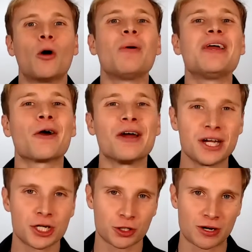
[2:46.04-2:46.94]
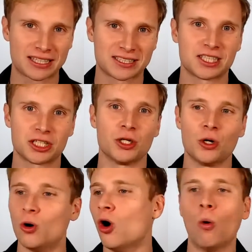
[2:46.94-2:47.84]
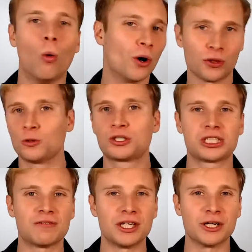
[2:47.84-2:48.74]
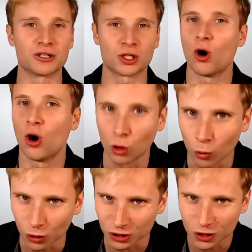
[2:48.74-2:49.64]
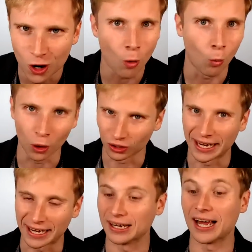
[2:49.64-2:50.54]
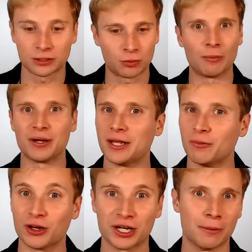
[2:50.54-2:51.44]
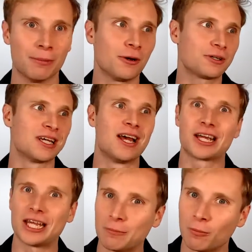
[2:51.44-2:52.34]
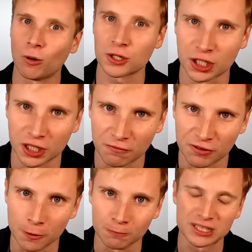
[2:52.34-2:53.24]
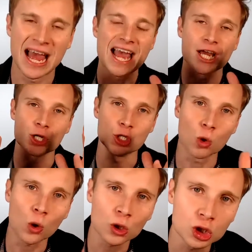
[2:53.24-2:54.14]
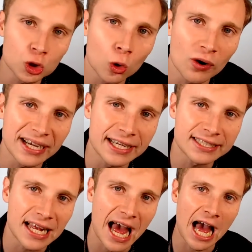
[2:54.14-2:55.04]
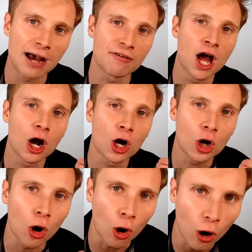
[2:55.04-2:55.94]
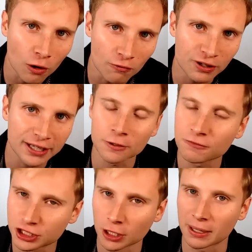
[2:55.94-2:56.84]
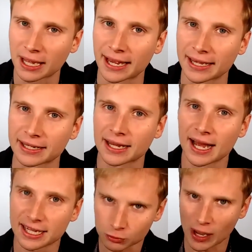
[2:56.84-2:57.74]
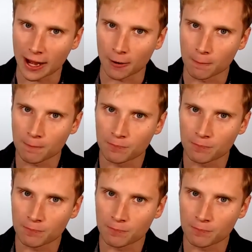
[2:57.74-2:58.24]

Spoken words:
we are interested to know what those 7 years at Hogwarts were like. And that's why we keep reading the books, keep watching the films. Your story needs to have conflict of some kind as well.